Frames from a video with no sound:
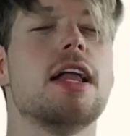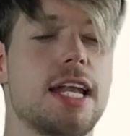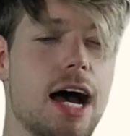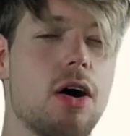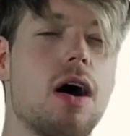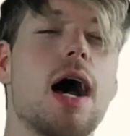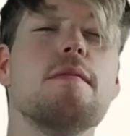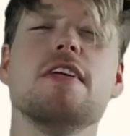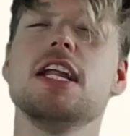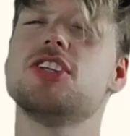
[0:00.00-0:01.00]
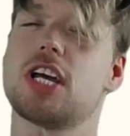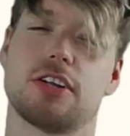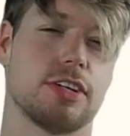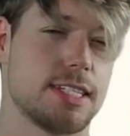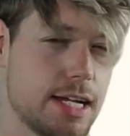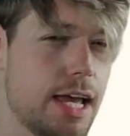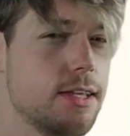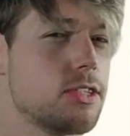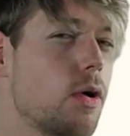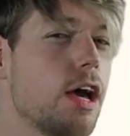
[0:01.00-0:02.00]
Now, I'm feeling generous today,
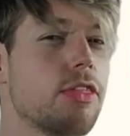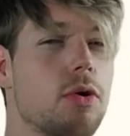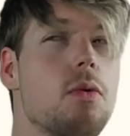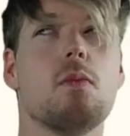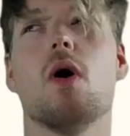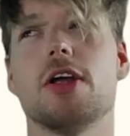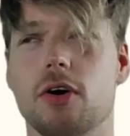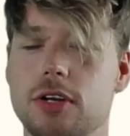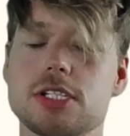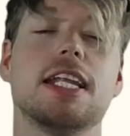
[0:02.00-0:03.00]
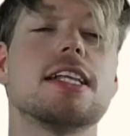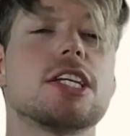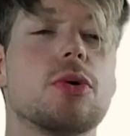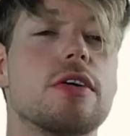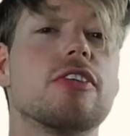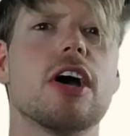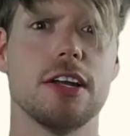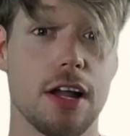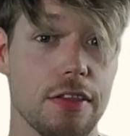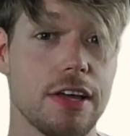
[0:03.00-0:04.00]
so I thought, why not? Let's go over
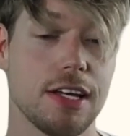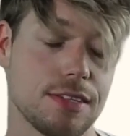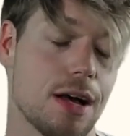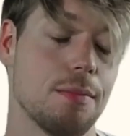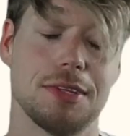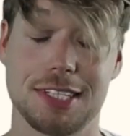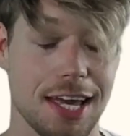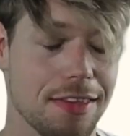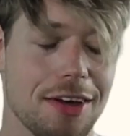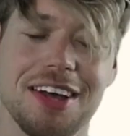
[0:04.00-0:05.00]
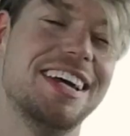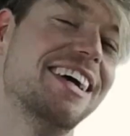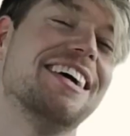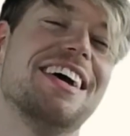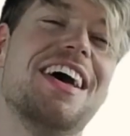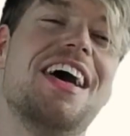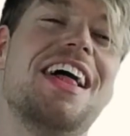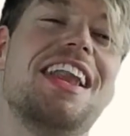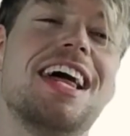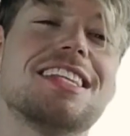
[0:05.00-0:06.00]
another example together.
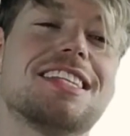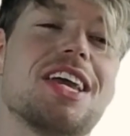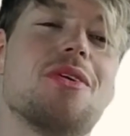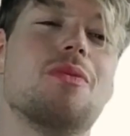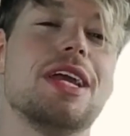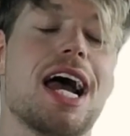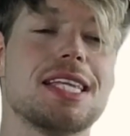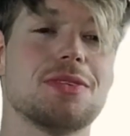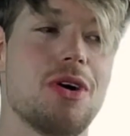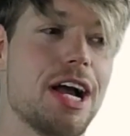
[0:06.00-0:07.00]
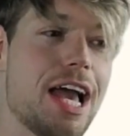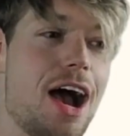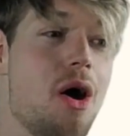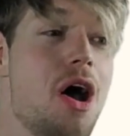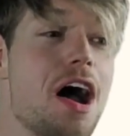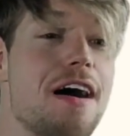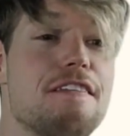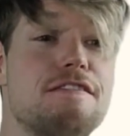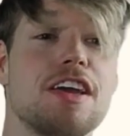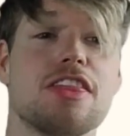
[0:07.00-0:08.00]
Let's say we had to work out
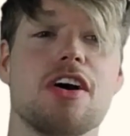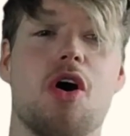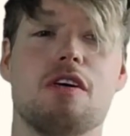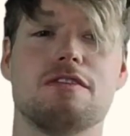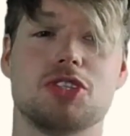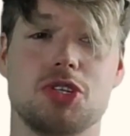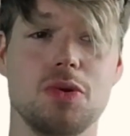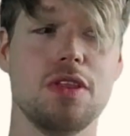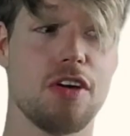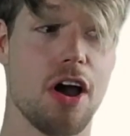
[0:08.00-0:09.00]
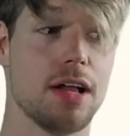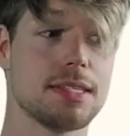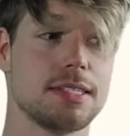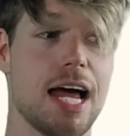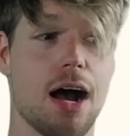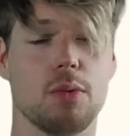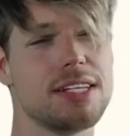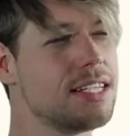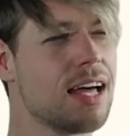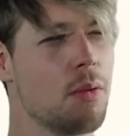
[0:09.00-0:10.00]
1/5 of 2/3. Now, we
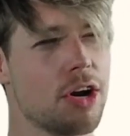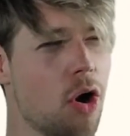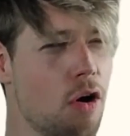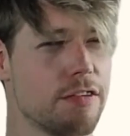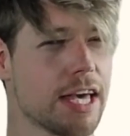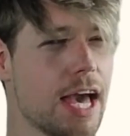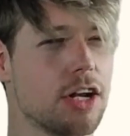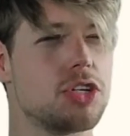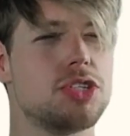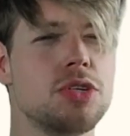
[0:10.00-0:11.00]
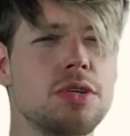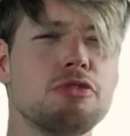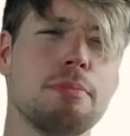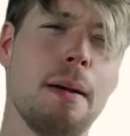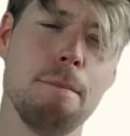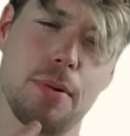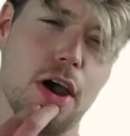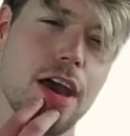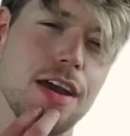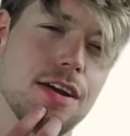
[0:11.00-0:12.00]
see that word of again. Do you
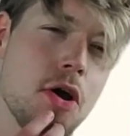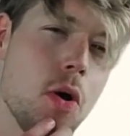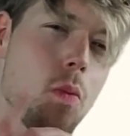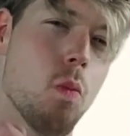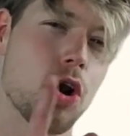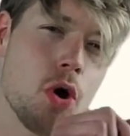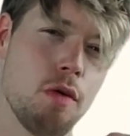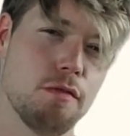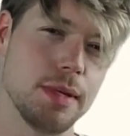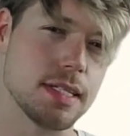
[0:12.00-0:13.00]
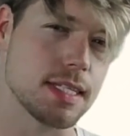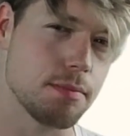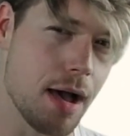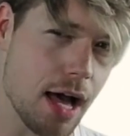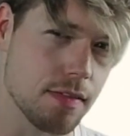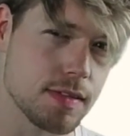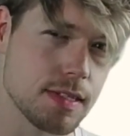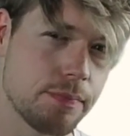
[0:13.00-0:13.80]
remember what of means in maths?